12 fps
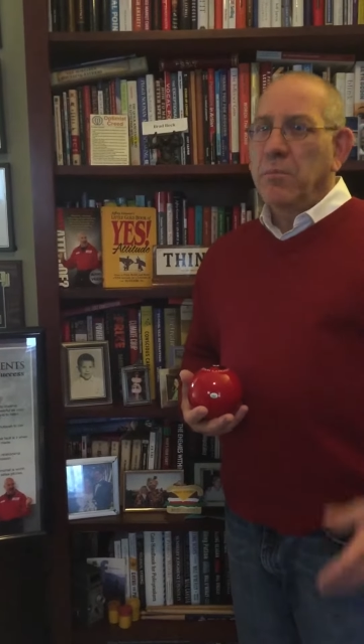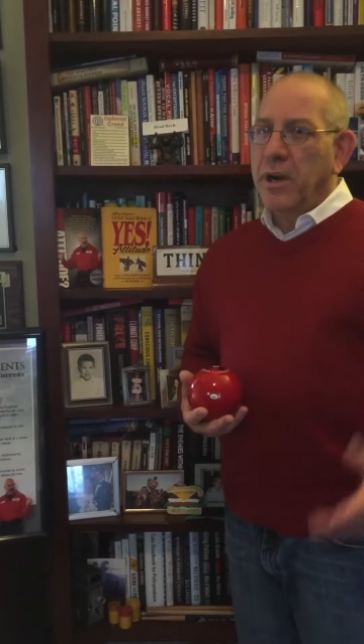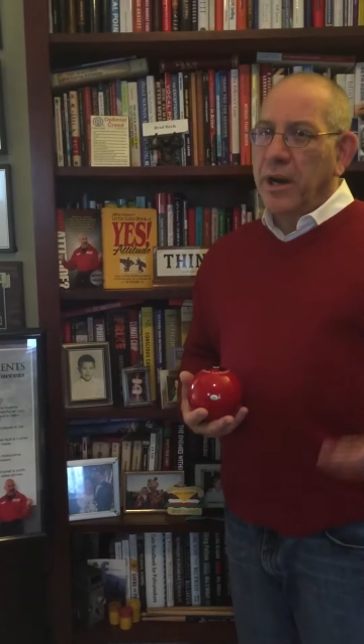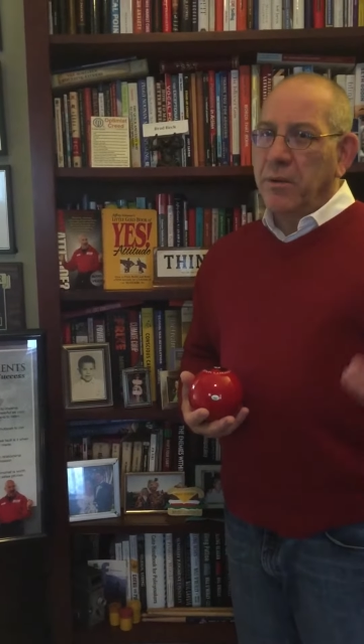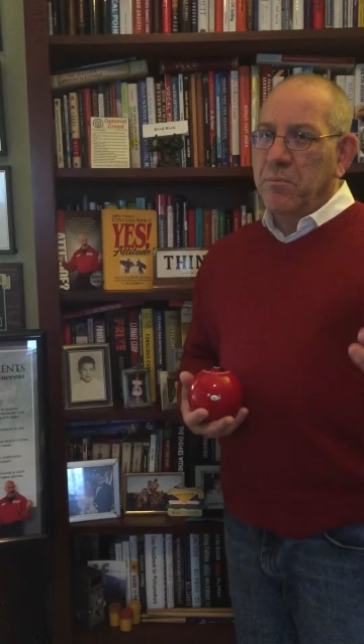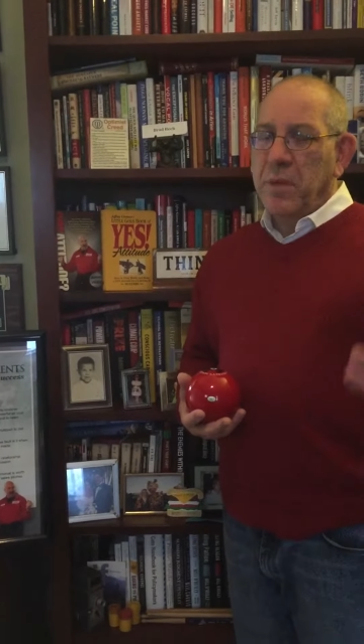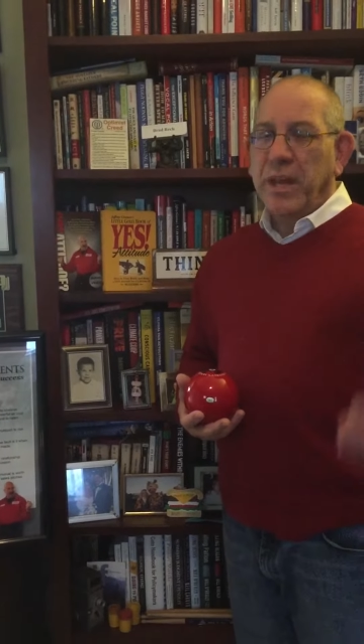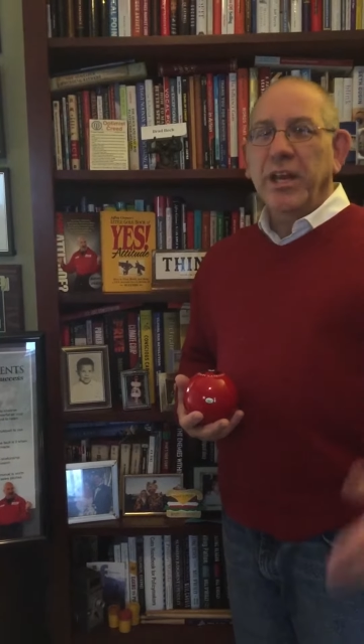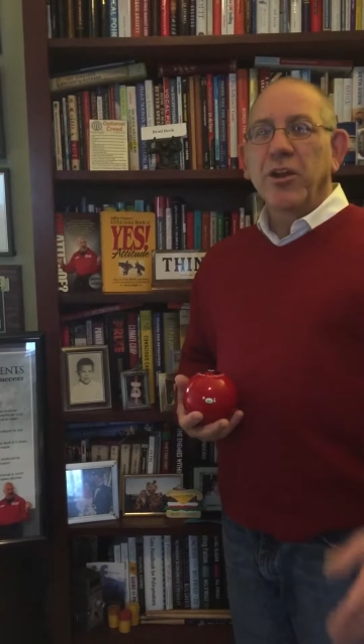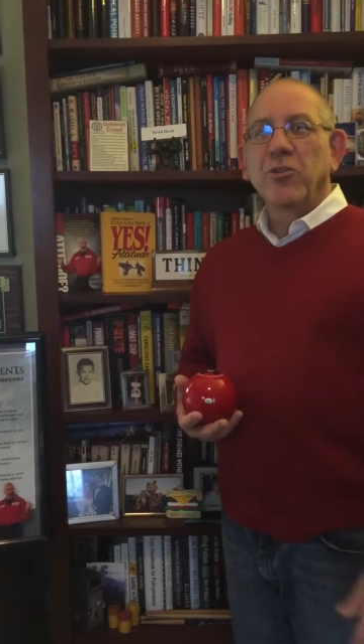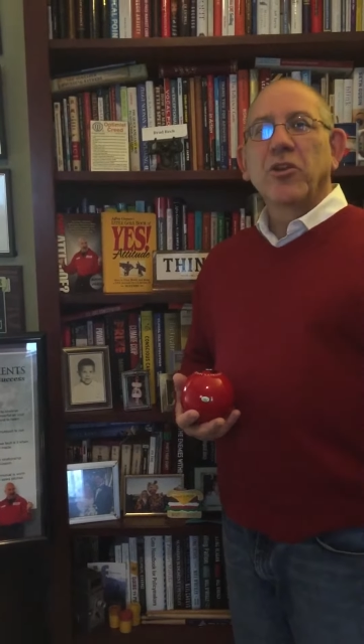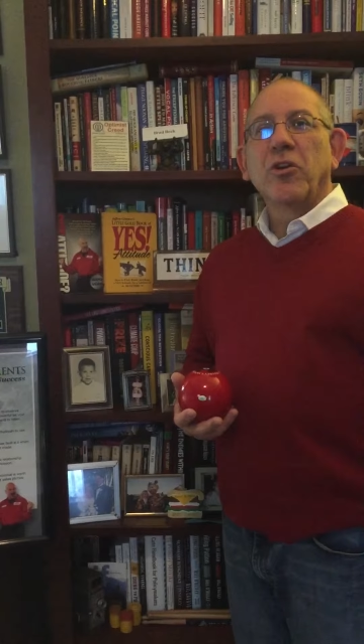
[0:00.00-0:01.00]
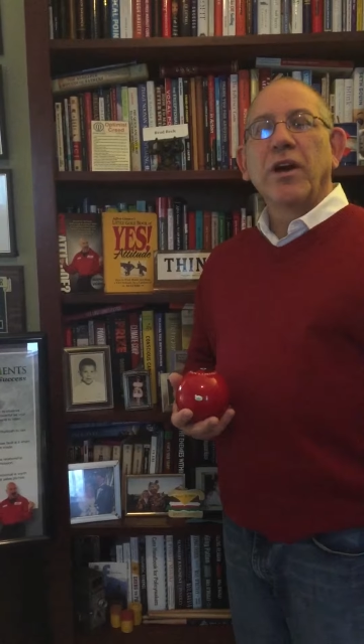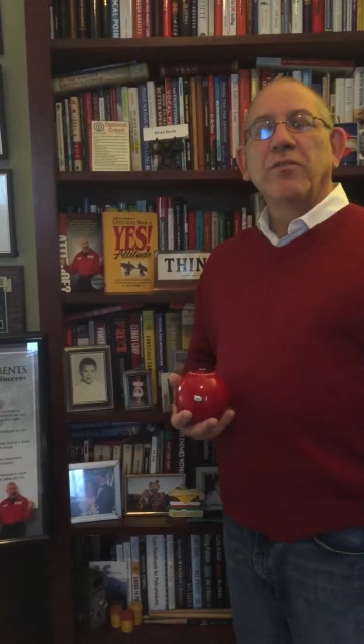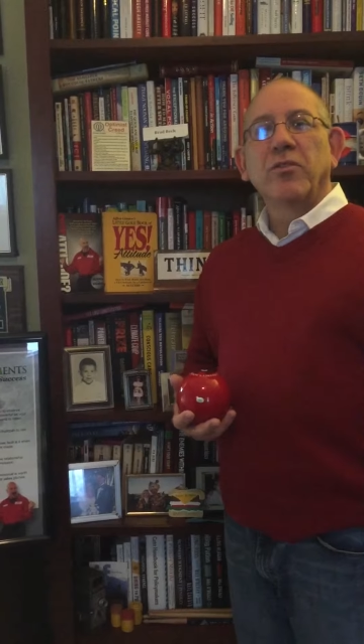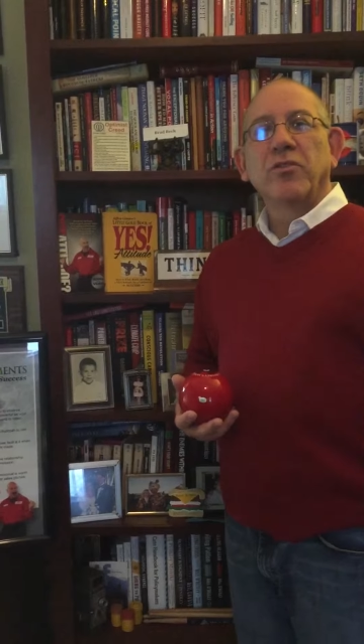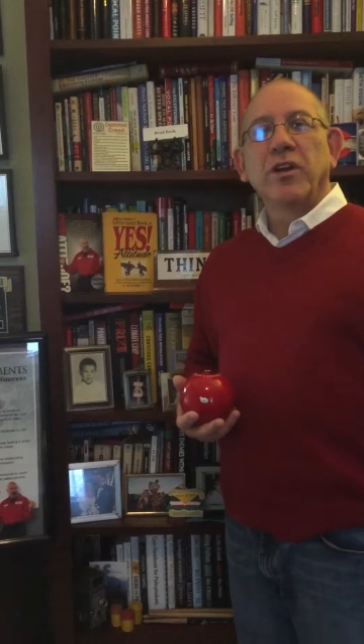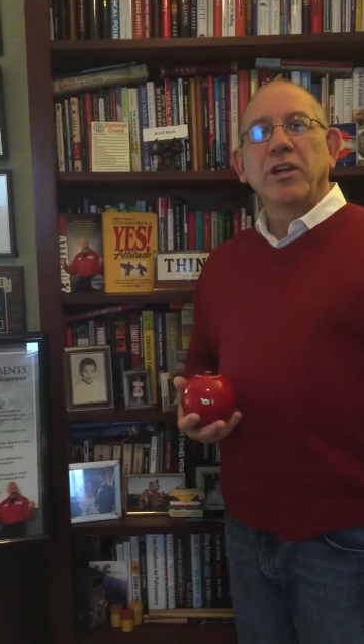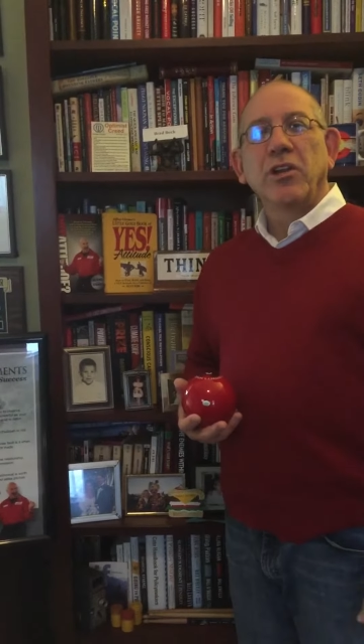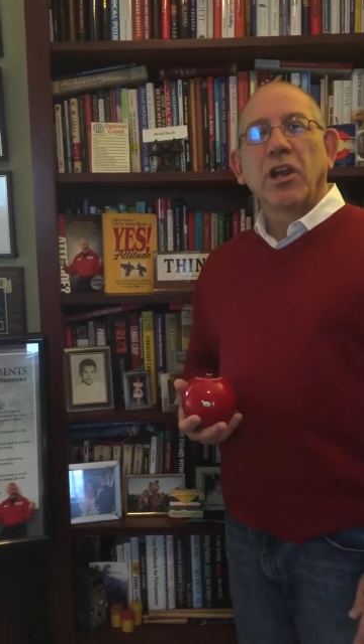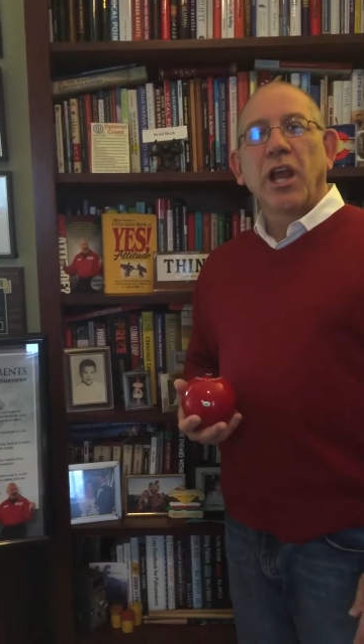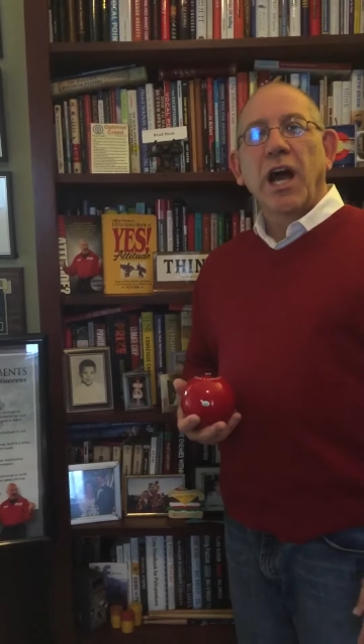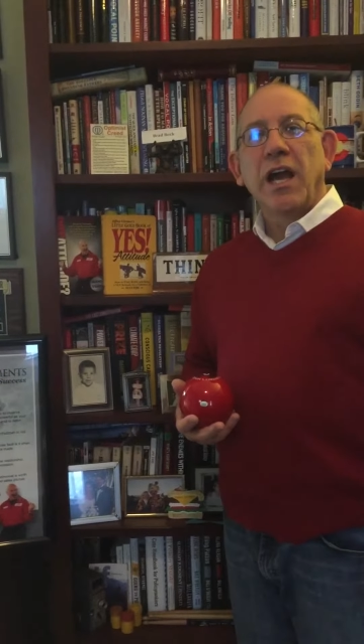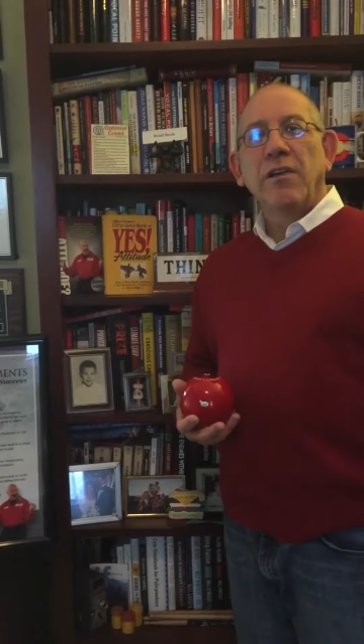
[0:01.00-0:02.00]
But many years ago, after seeing you
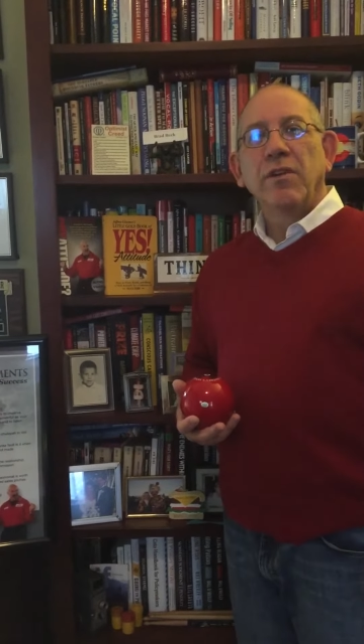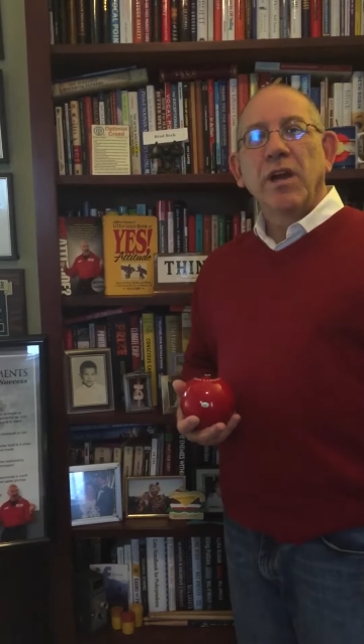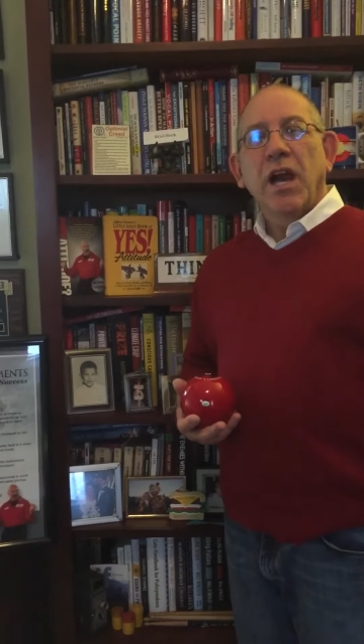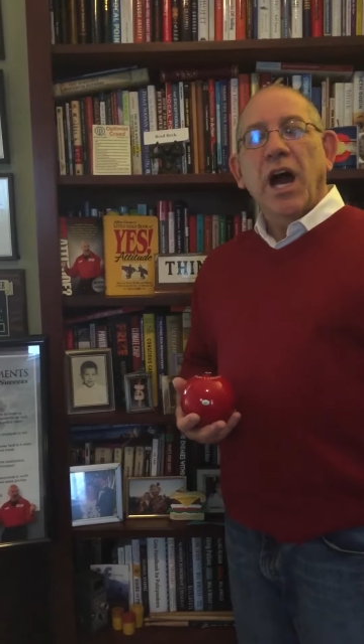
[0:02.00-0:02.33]
live,